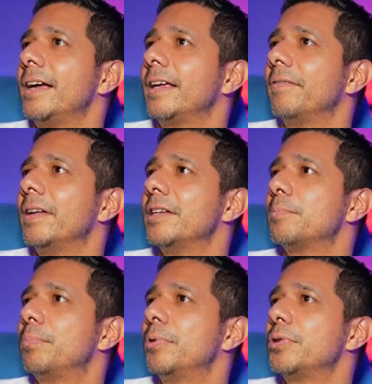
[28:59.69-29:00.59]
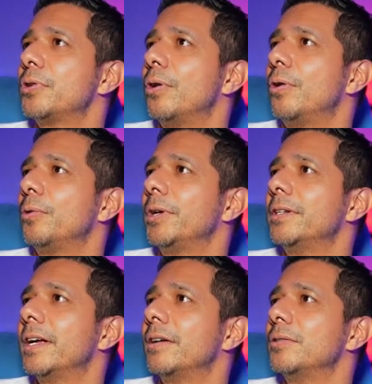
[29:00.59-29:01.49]
giving us push all the way
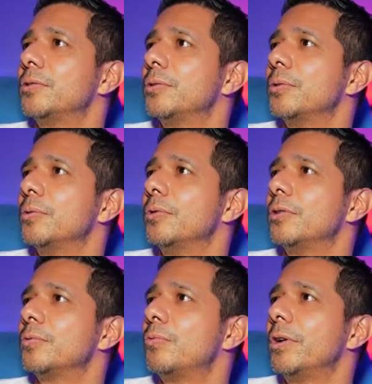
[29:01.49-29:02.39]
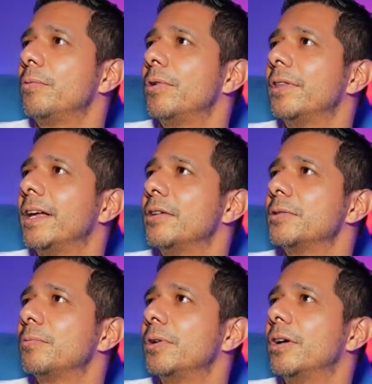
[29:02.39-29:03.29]
down to the
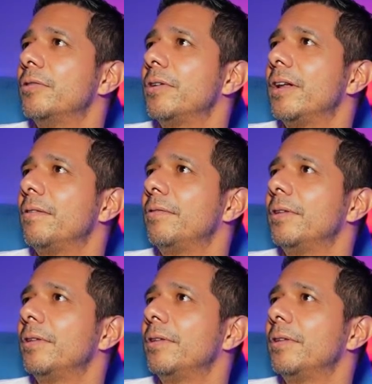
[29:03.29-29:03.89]
21,100 level,